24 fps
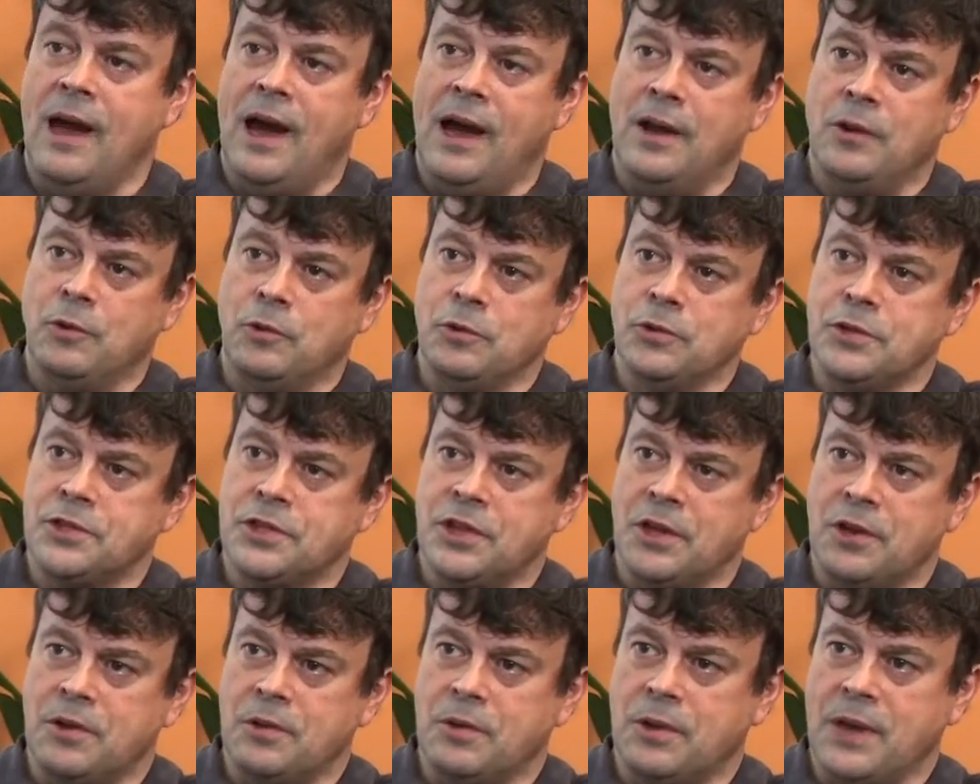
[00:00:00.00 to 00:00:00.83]
And
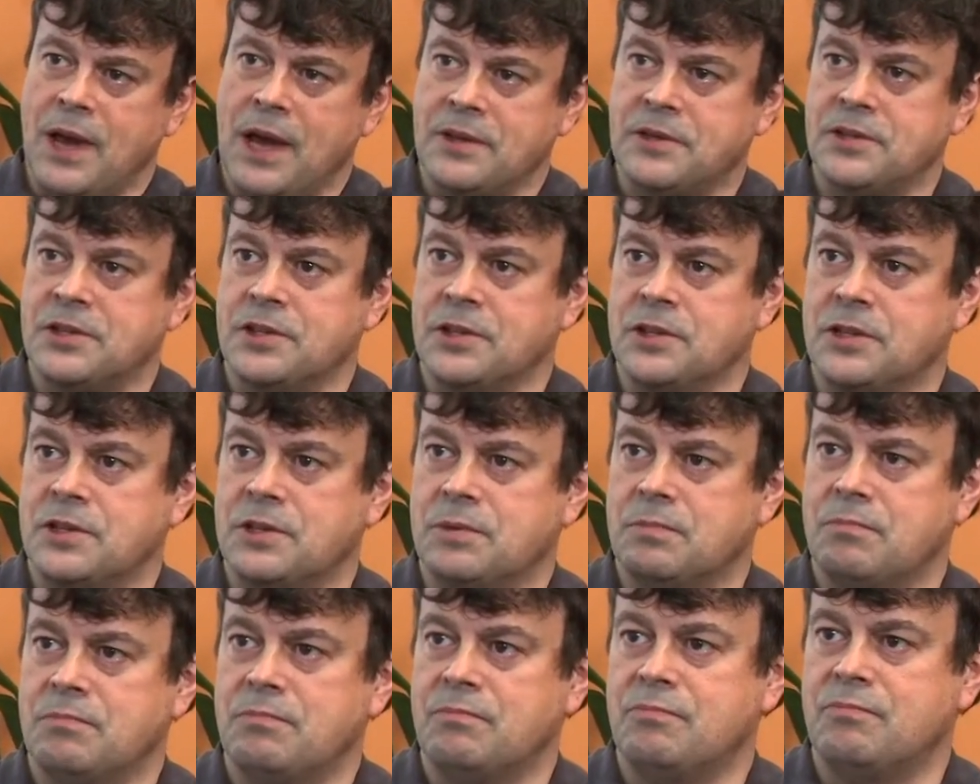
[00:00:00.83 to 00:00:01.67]
also
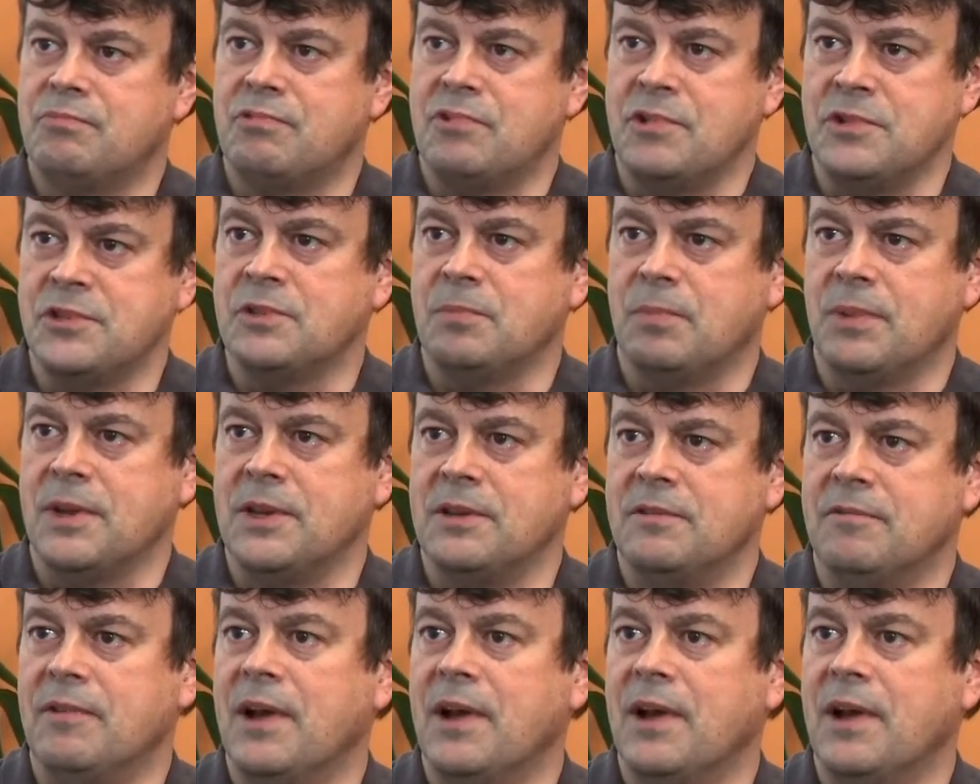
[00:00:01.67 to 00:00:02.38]
cancers principally